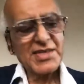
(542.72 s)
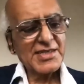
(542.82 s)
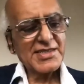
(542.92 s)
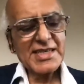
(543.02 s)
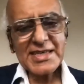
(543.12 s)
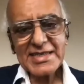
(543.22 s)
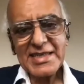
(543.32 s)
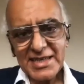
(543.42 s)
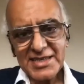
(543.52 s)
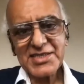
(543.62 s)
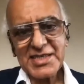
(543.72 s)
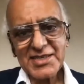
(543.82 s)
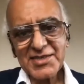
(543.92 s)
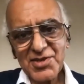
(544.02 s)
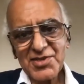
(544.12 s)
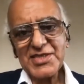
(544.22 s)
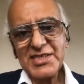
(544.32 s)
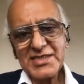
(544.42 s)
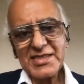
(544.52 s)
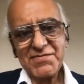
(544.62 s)
techniques,
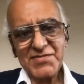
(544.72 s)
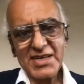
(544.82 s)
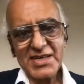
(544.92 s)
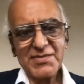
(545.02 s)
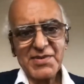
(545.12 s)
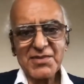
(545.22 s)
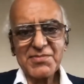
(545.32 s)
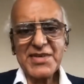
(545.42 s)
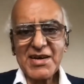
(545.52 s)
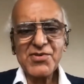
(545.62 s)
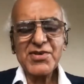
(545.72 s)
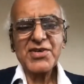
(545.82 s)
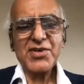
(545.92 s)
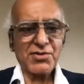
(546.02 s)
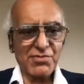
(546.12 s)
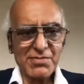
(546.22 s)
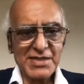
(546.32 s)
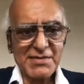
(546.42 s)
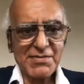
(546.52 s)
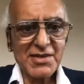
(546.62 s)
technologies, if they are developed now or will be
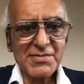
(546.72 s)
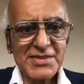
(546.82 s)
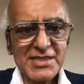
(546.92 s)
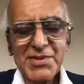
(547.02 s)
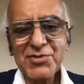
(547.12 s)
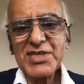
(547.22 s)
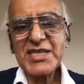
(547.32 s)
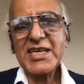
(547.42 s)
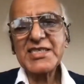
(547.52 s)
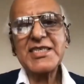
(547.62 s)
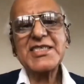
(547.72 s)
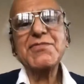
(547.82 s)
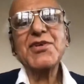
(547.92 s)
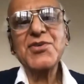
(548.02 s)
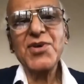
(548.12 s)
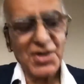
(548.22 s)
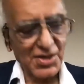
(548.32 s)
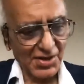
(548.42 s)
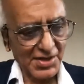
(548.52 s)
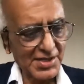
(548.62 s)
developed in the future, accessible to all.